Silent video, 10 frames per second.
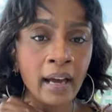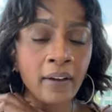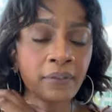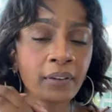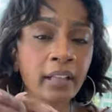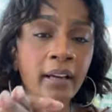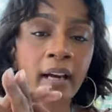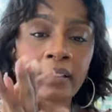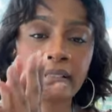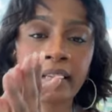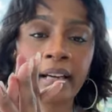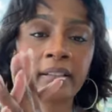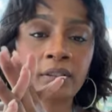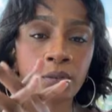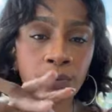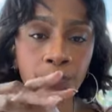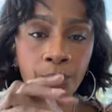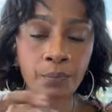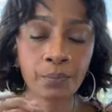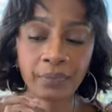I felt like I just had
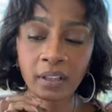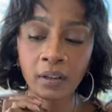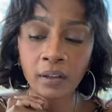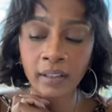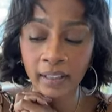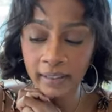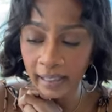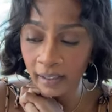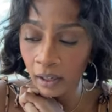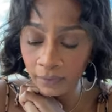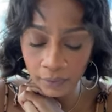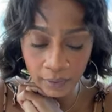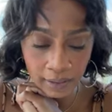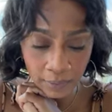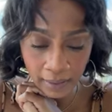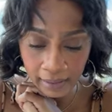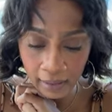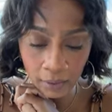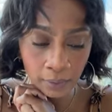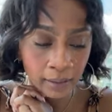to get that off of us right
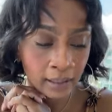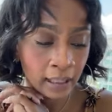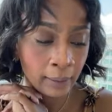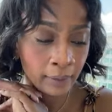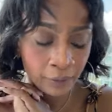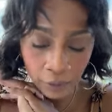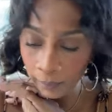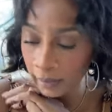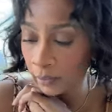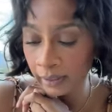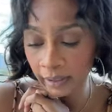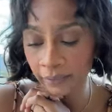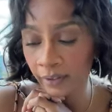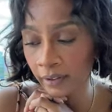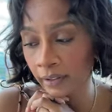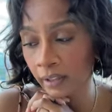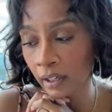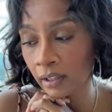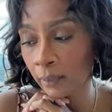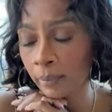now before we go any
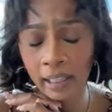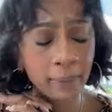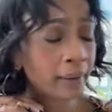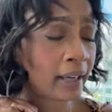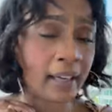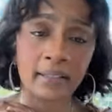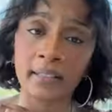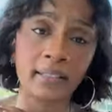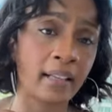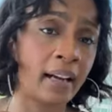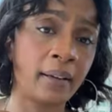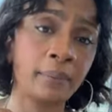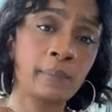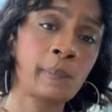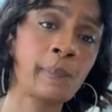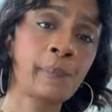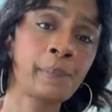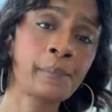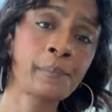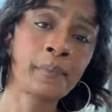further. The blaming has to stop.
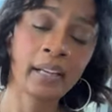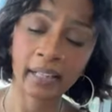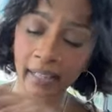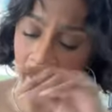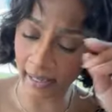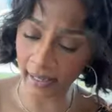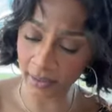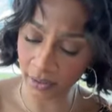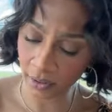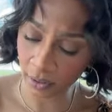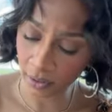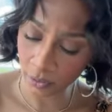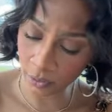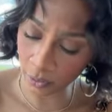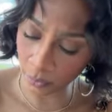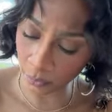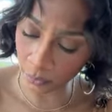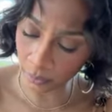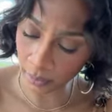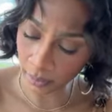It has
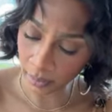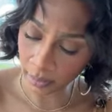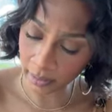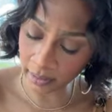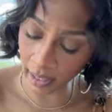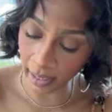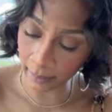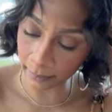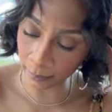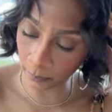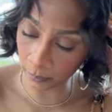to stop.